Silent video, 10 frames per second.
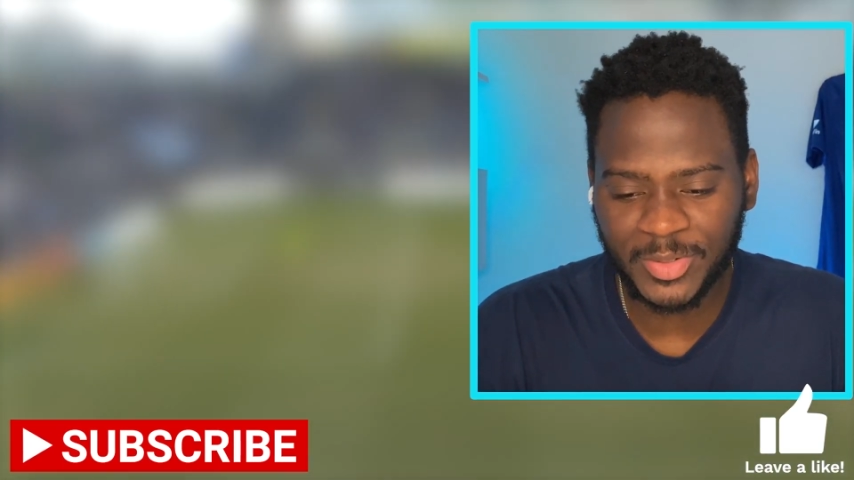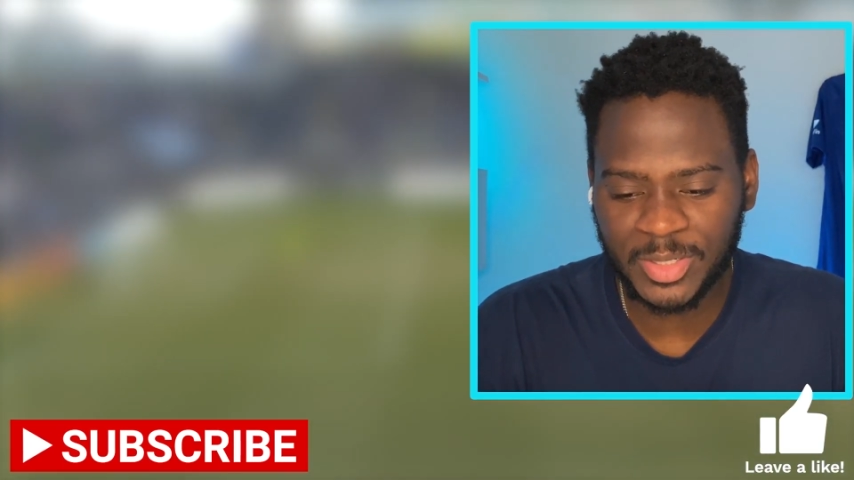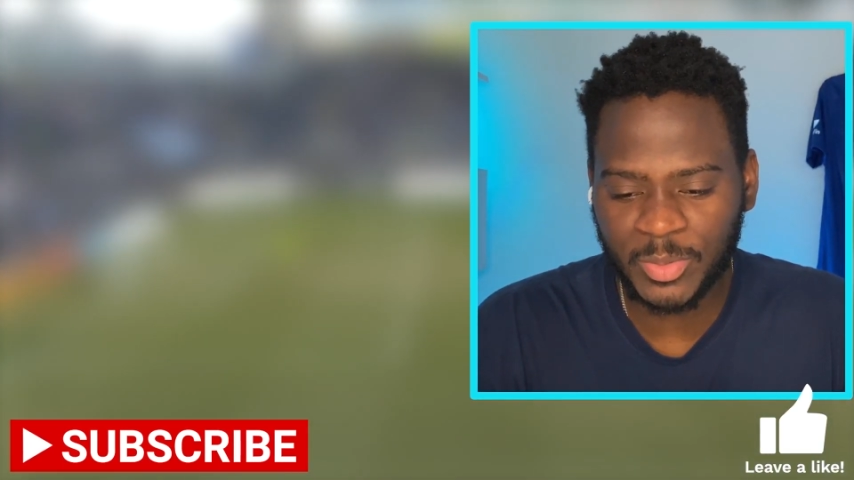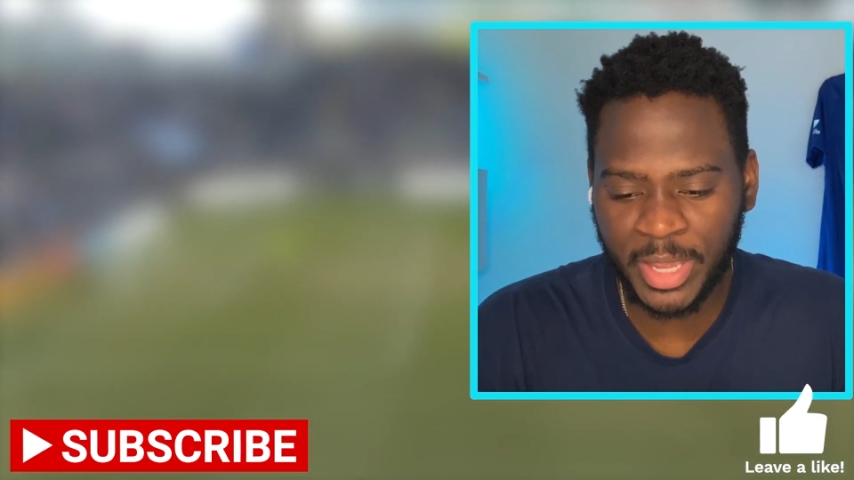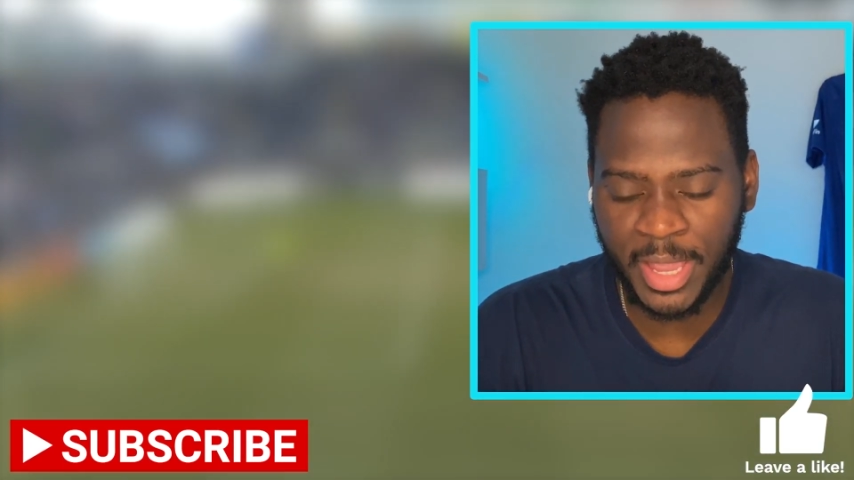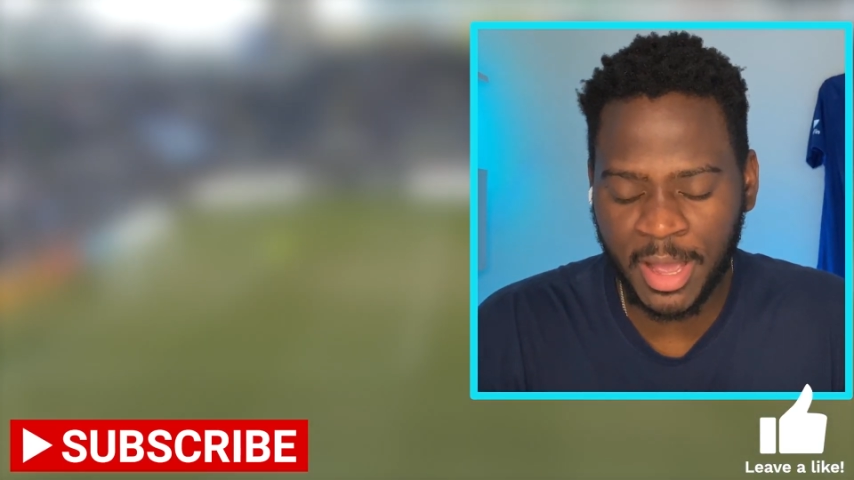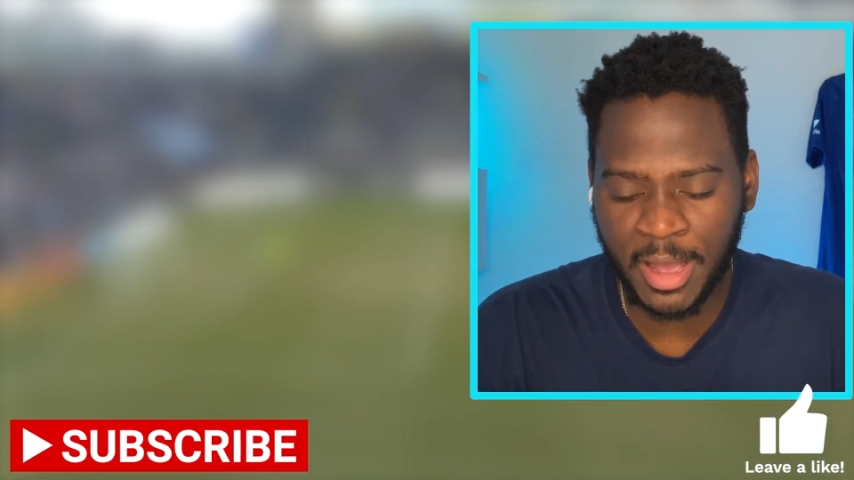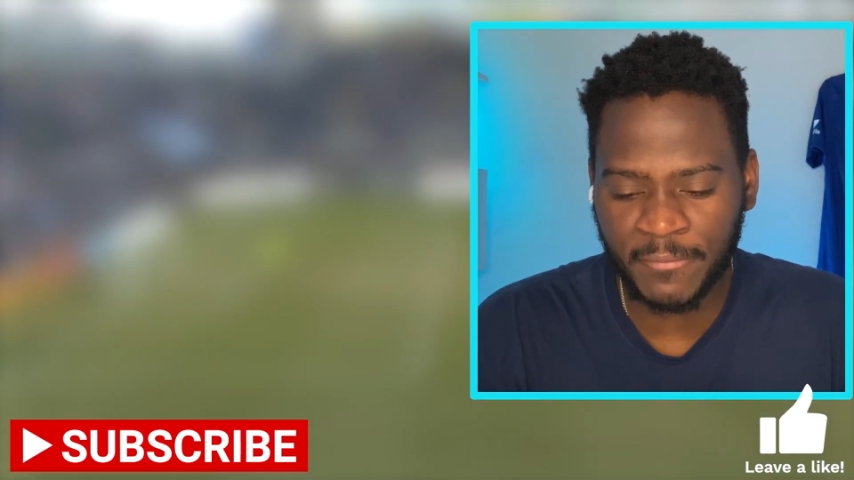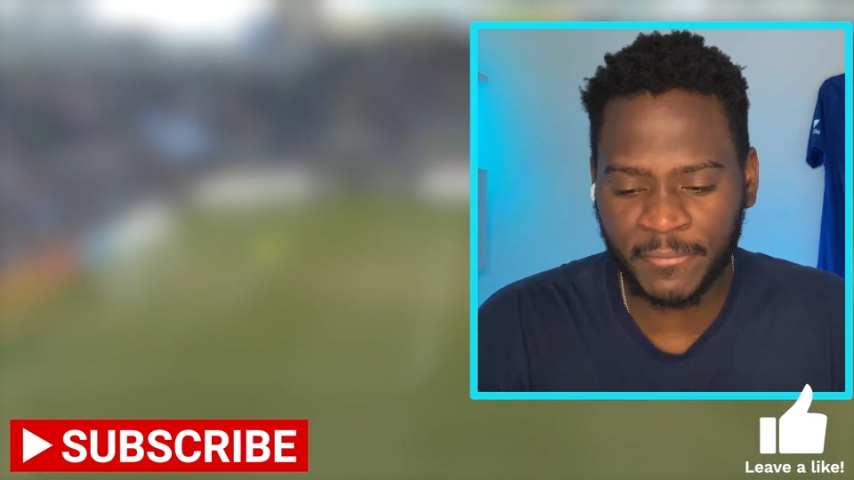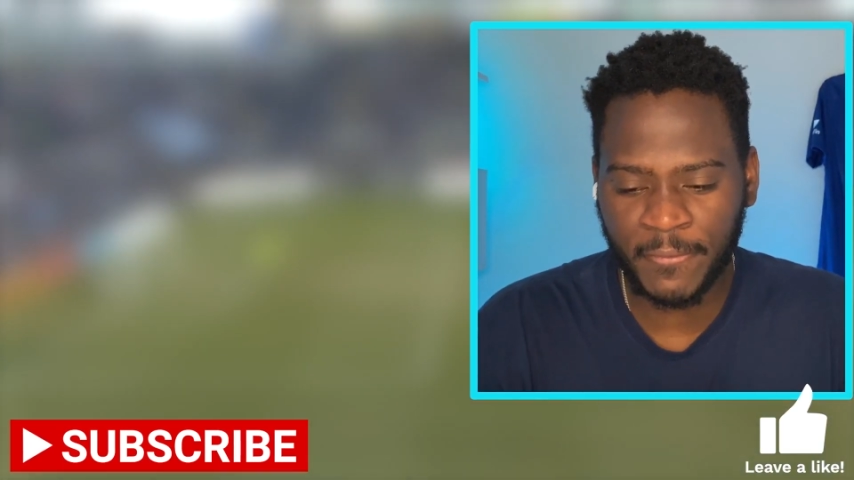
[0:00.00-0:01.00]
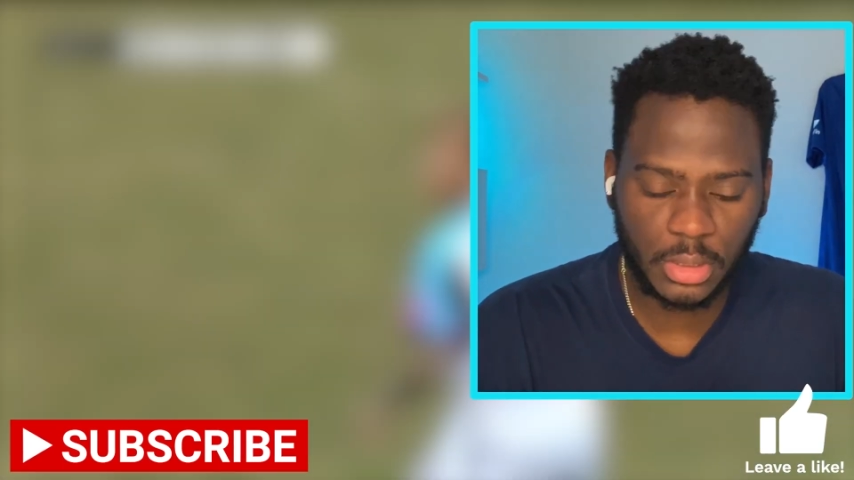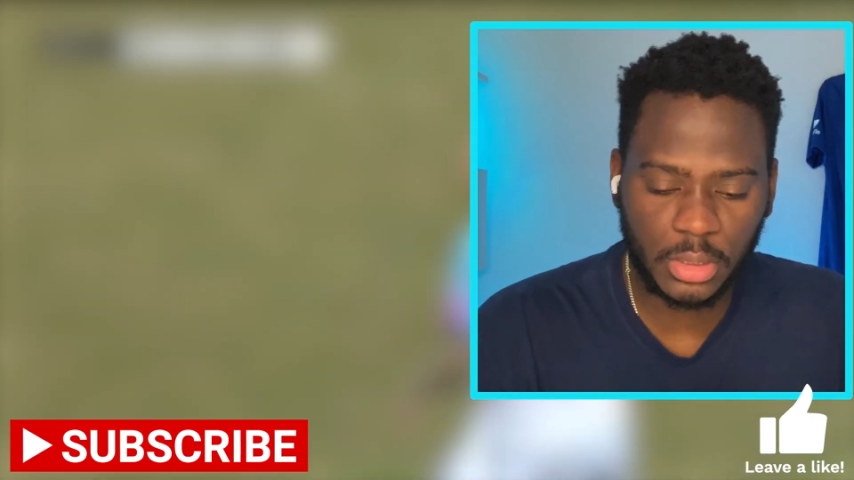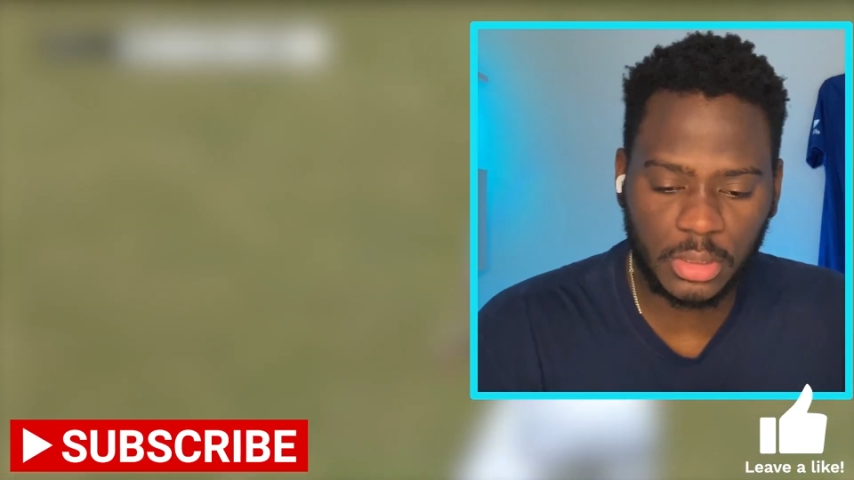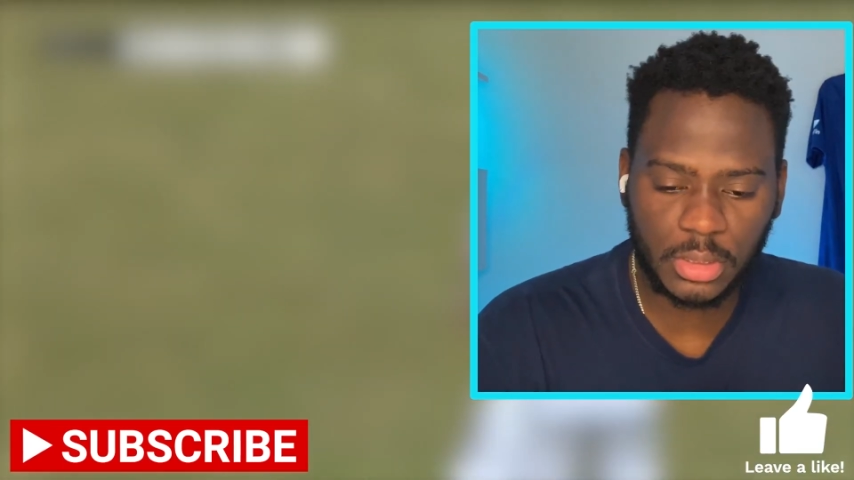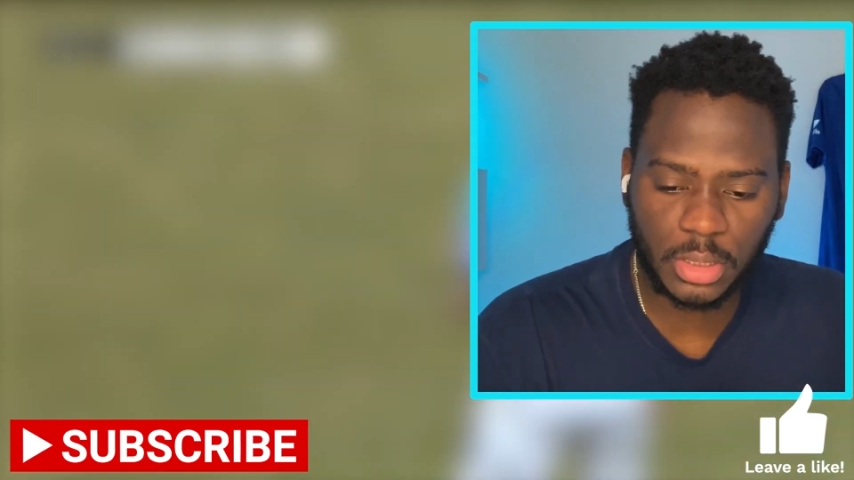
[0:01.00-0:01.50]
Was way off.
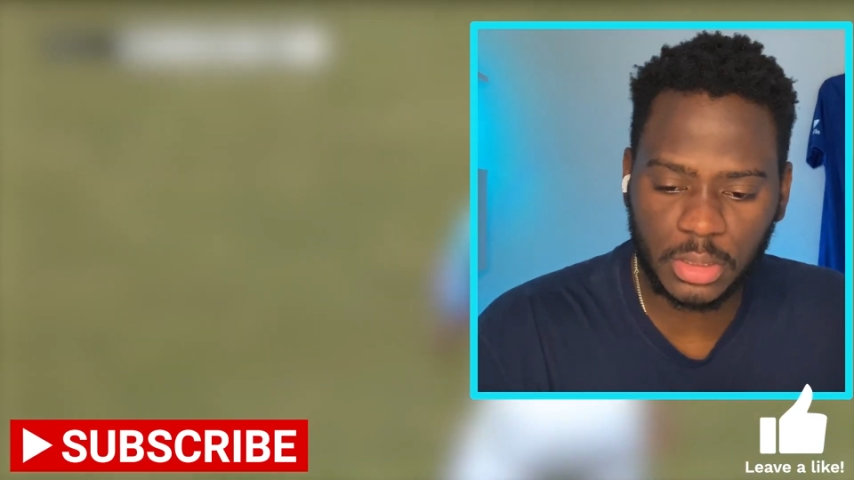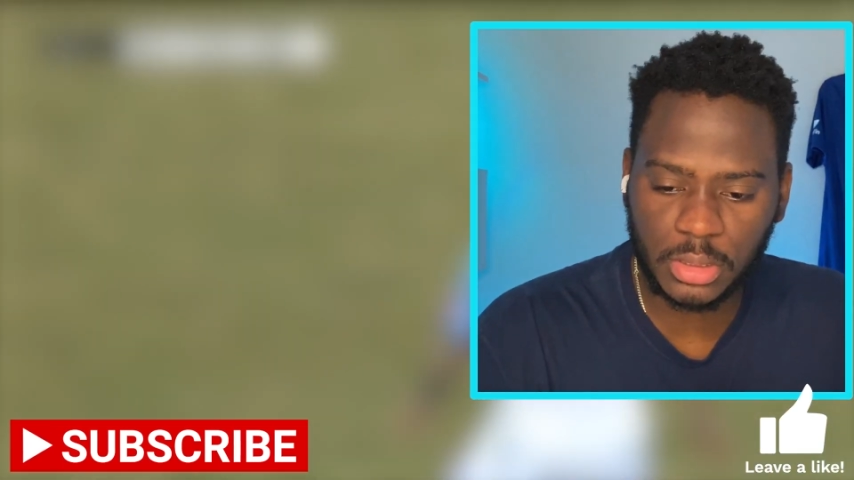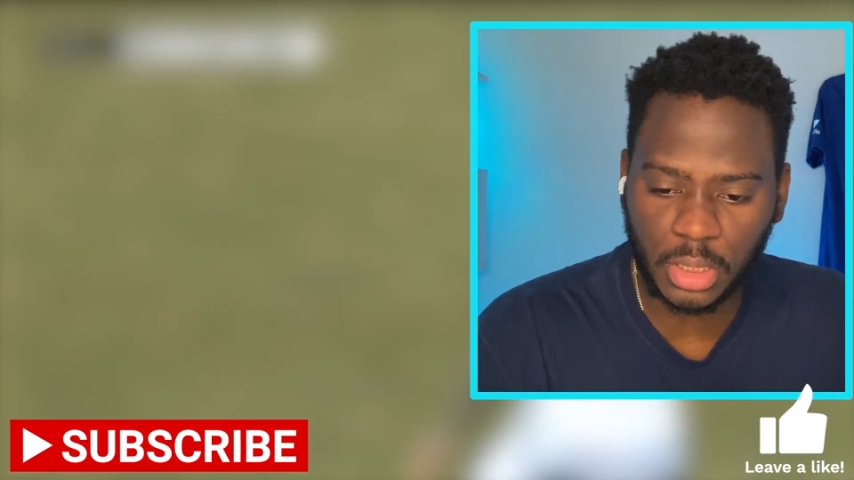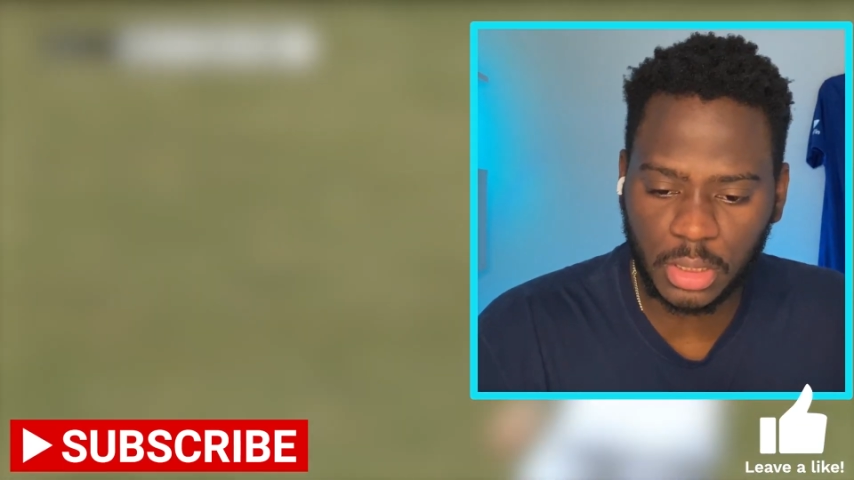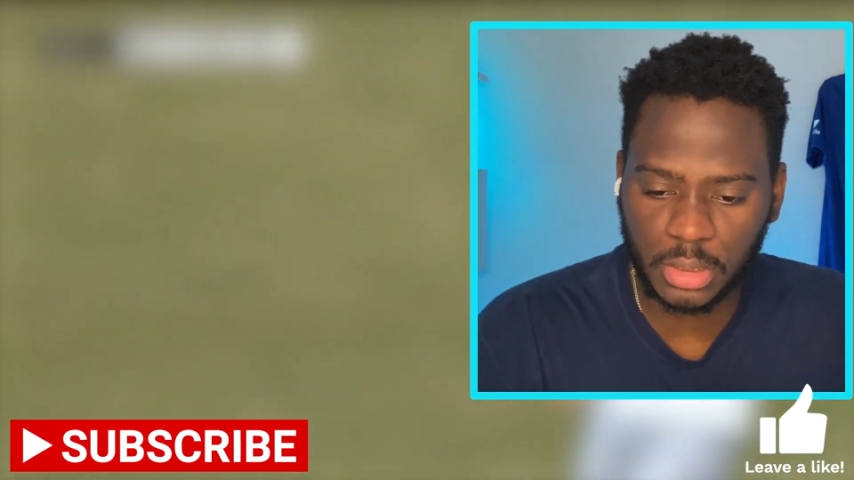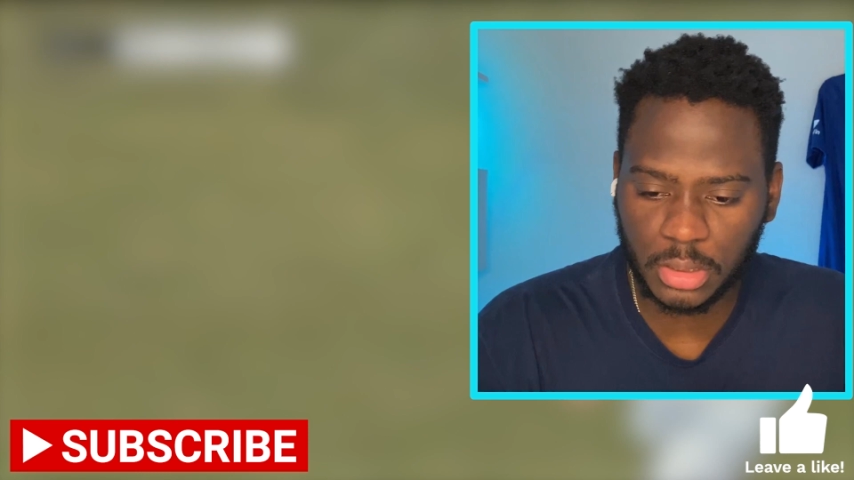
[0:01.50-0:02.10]
DJ Dale.